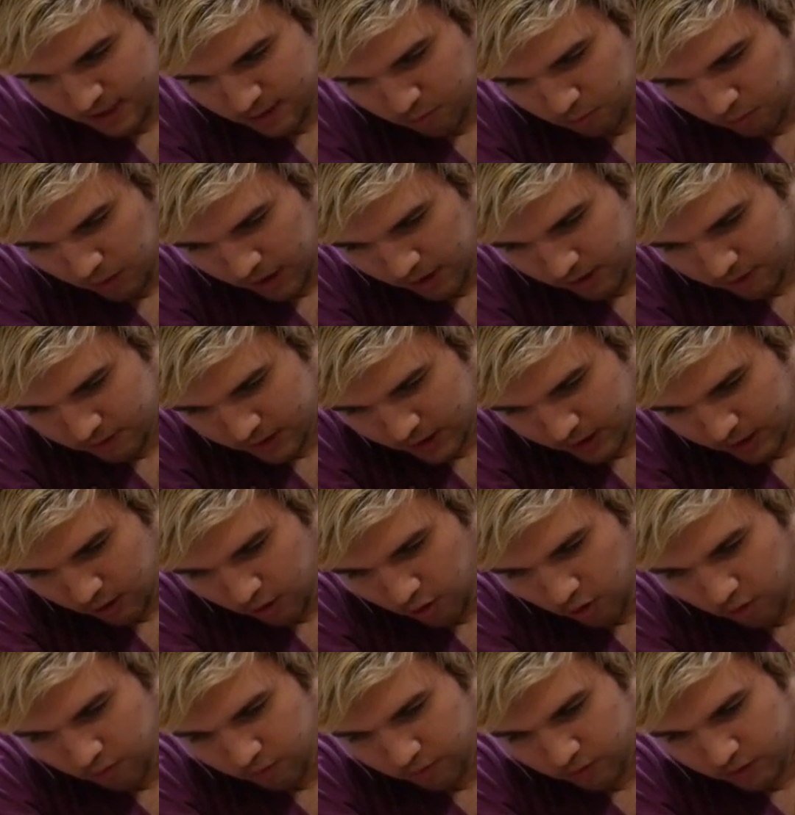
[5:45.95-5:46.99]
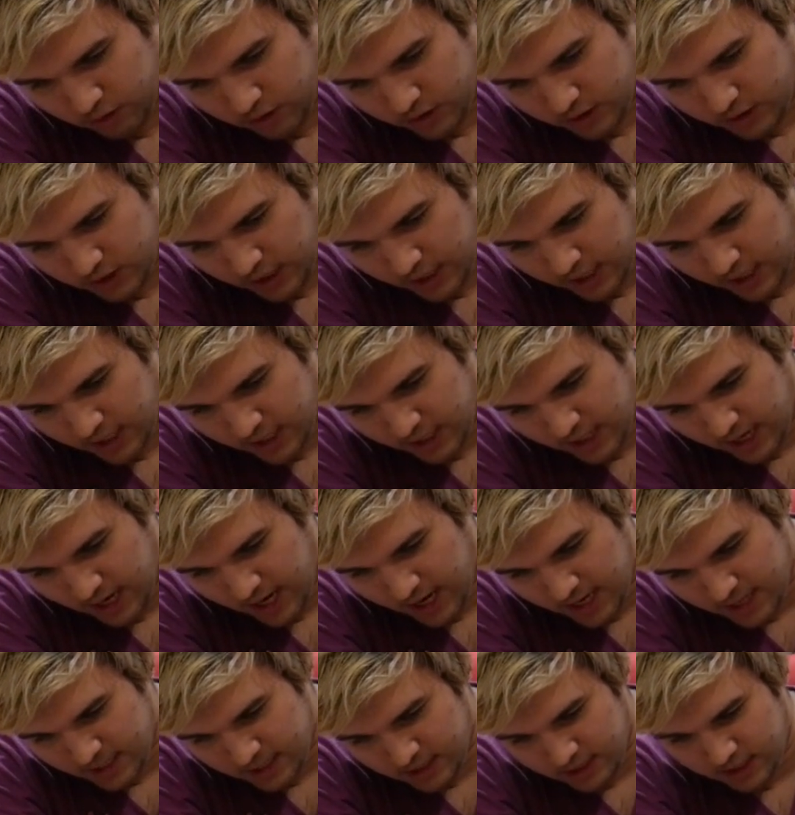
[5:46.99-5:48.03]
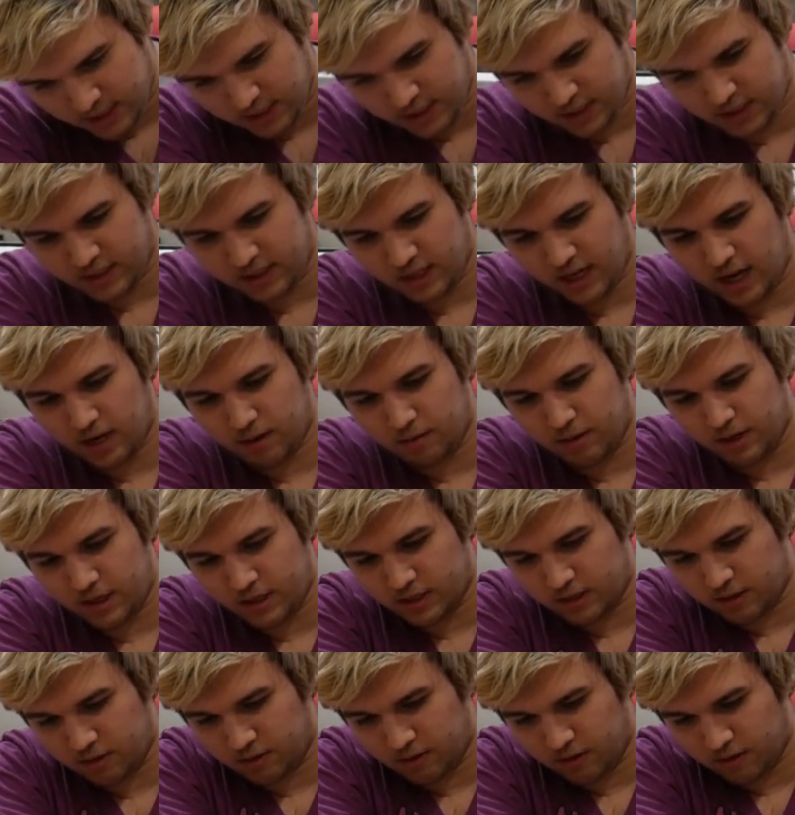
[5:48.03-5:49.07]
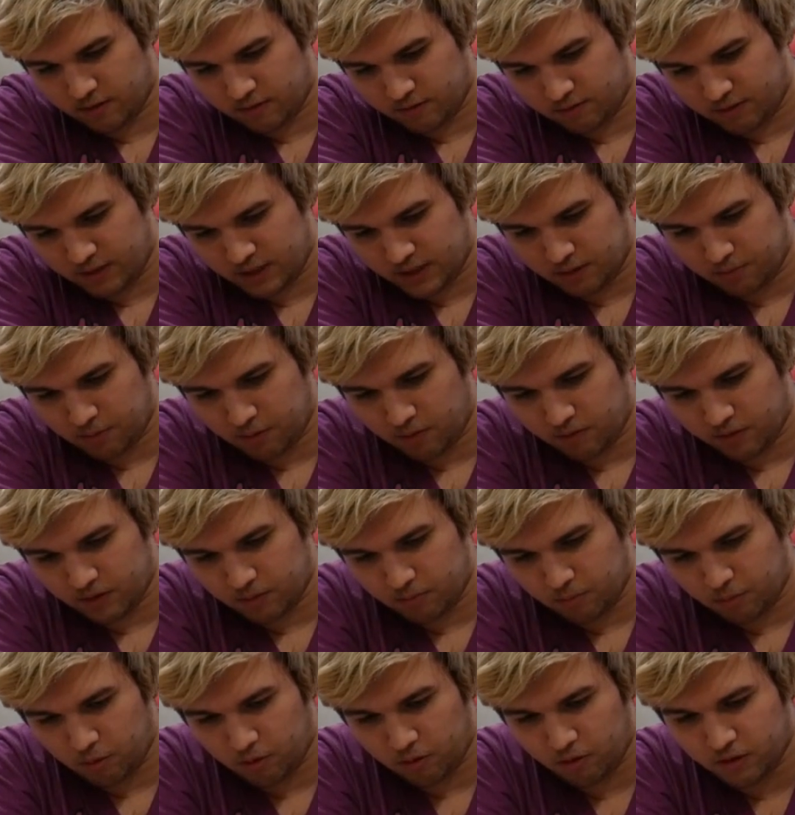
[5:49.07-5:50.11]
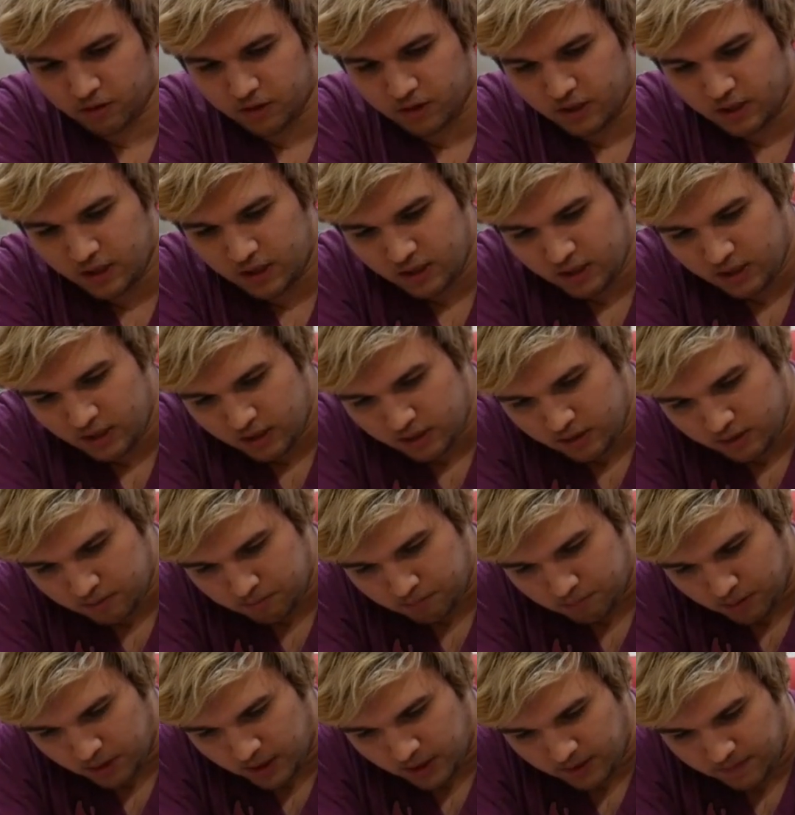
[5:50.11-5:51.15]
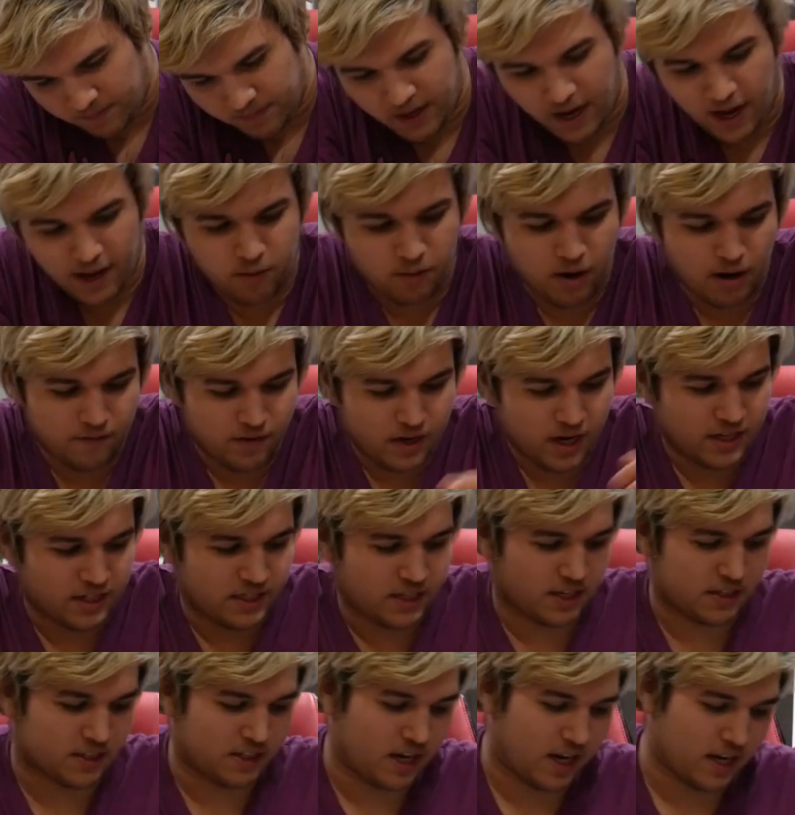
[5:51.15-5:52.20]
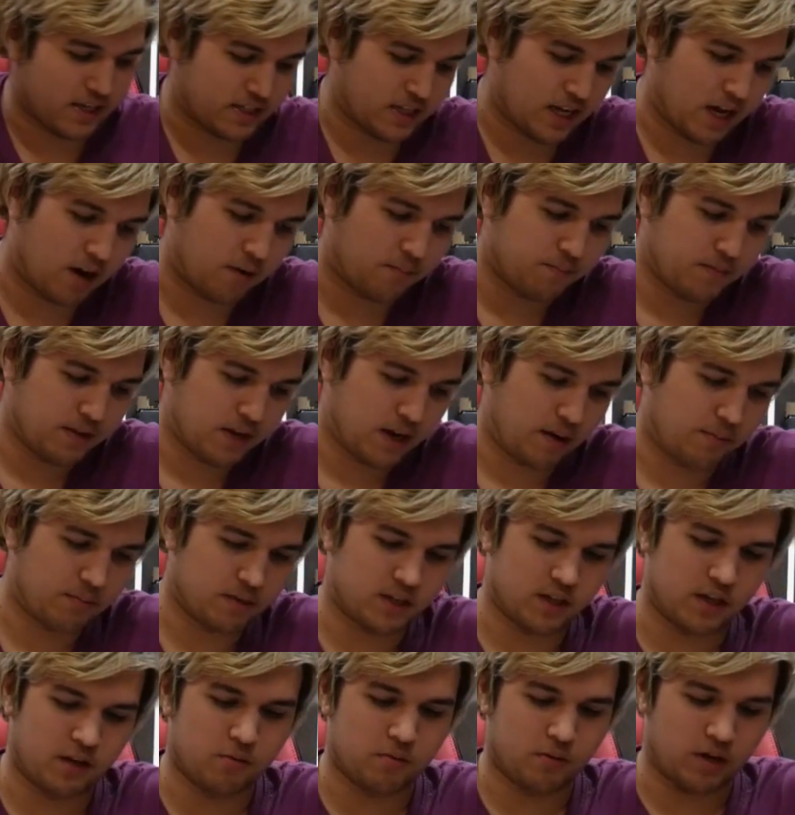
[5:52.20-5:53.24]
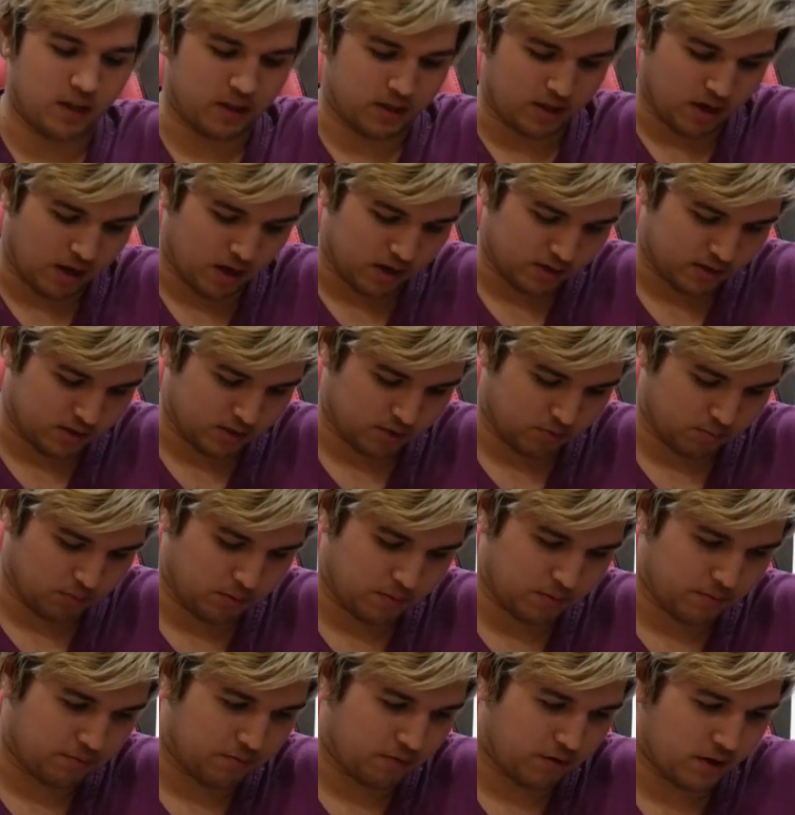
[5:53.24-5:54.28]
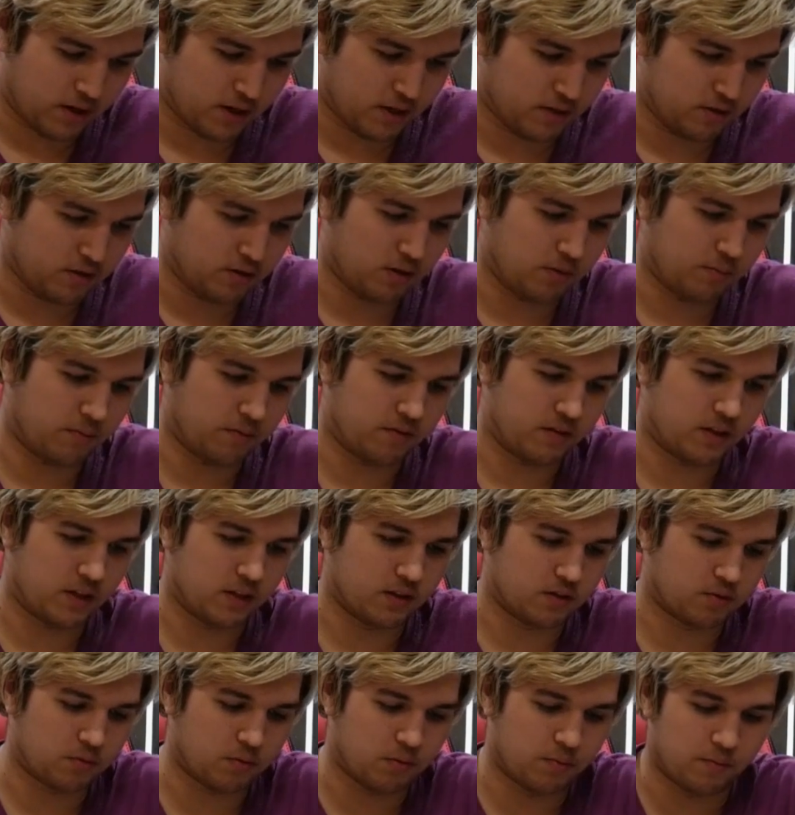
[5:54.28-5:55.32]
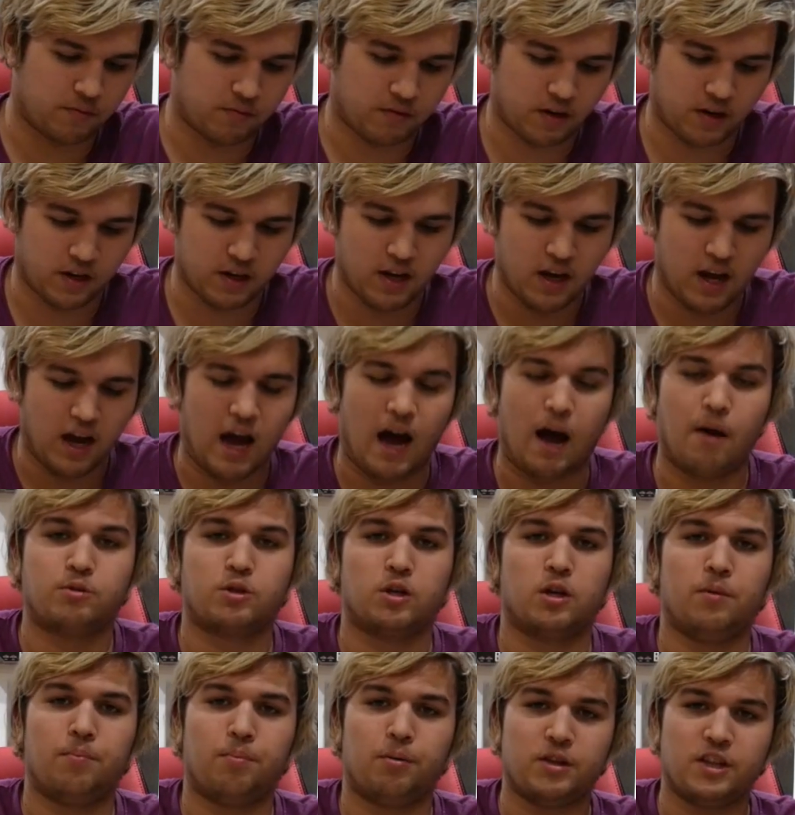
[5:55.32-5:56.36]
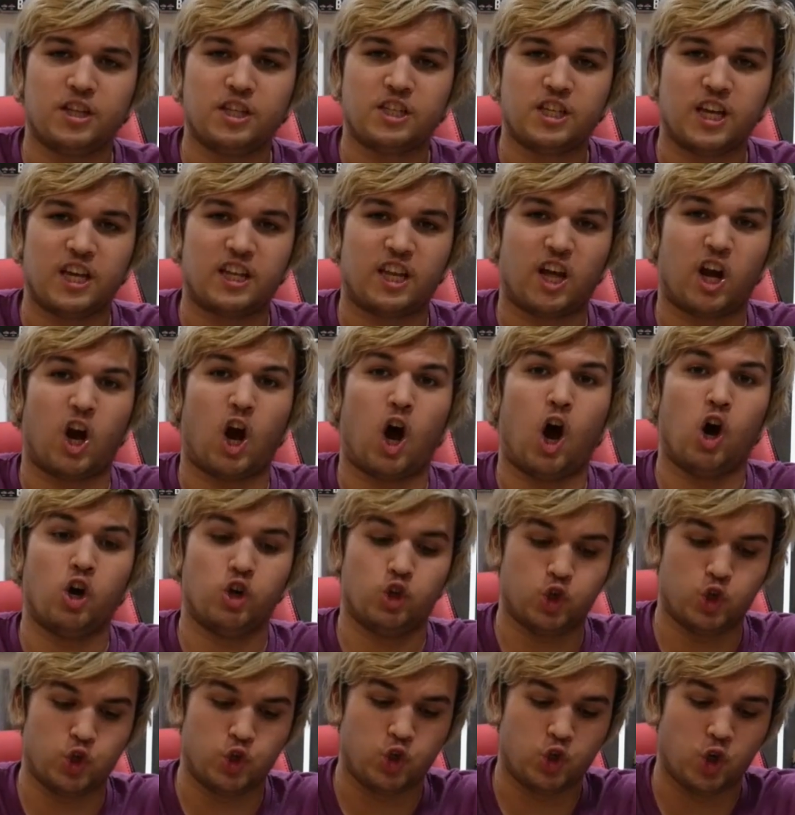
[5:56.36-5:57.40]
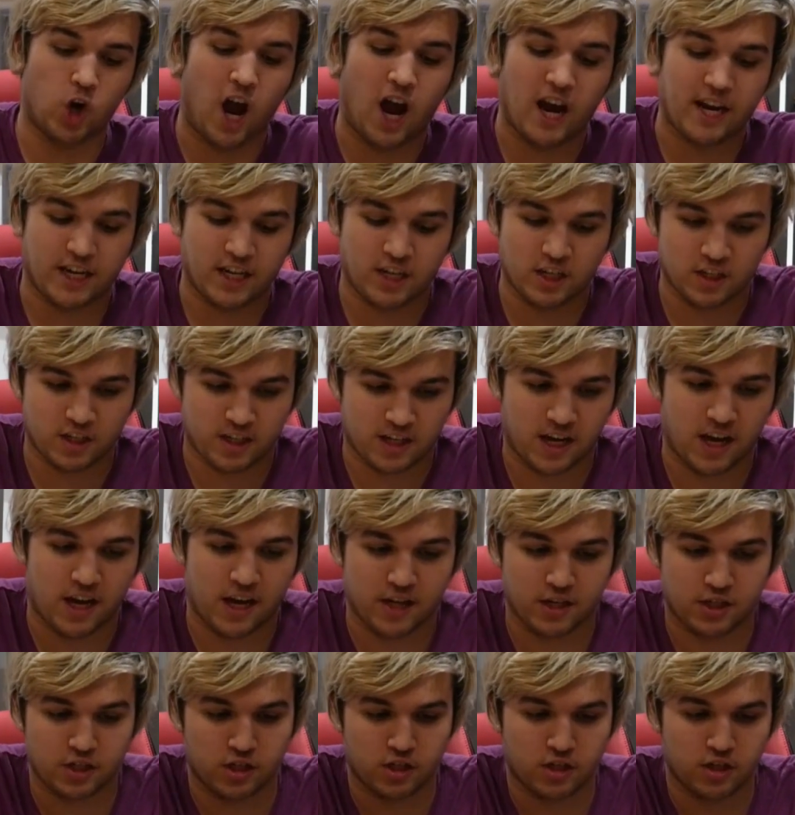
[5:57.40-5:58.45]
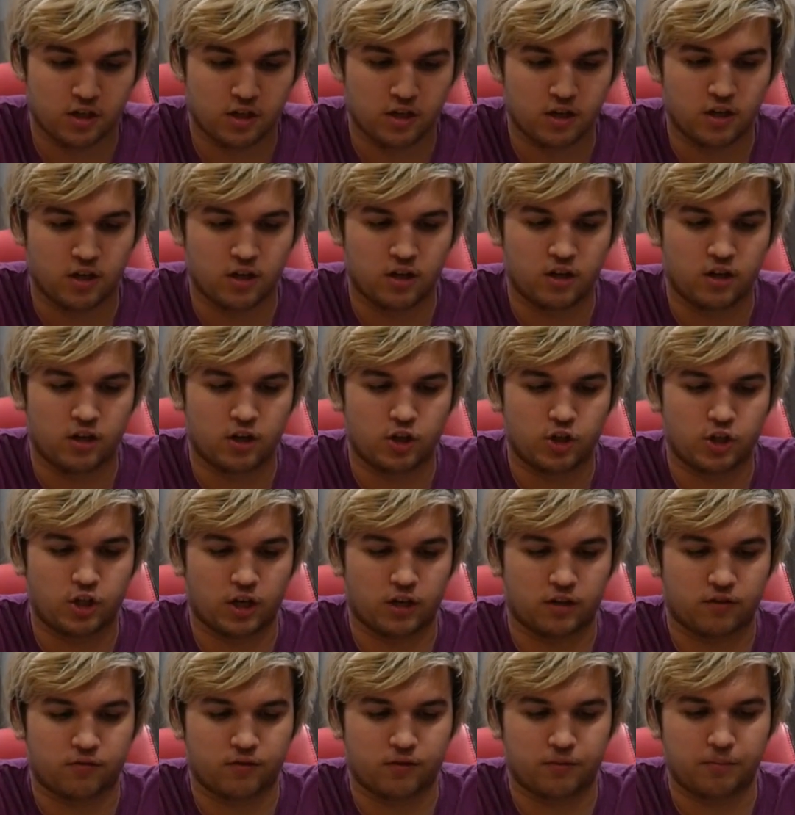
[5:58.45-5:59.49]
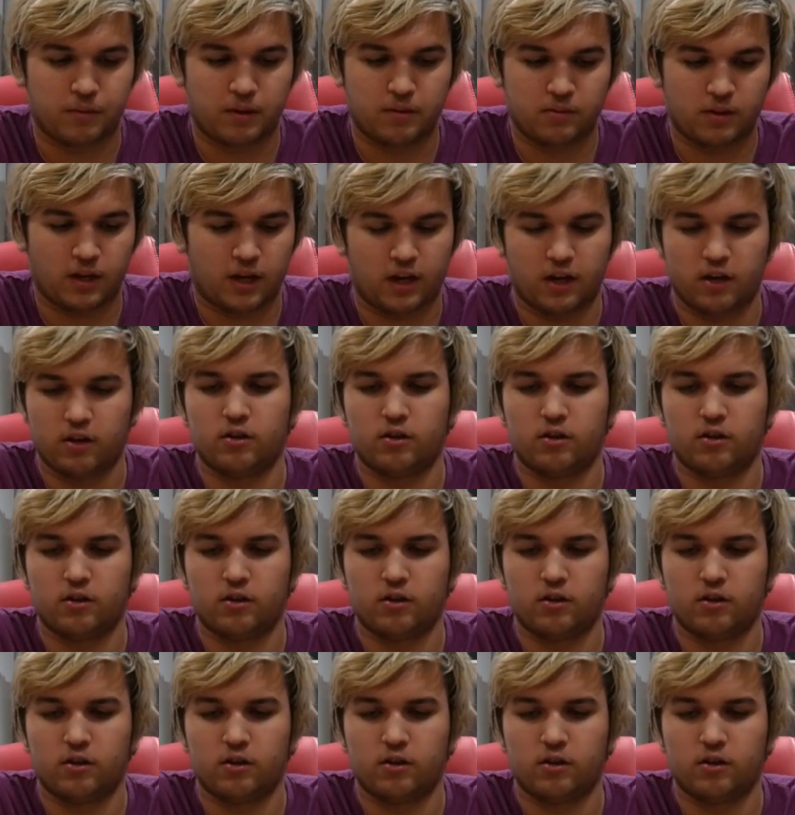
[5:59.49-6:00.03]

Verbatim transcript: these wires like over, because like in a case, it's sideways, so you don't have to reach them over the board. But I don't have an ITX case. Now, I'm gonna tell you what I thought, because it would have been funny. You tell me if you think this would have been funny. I was gonna put this in like a giant case, just for the memes, like.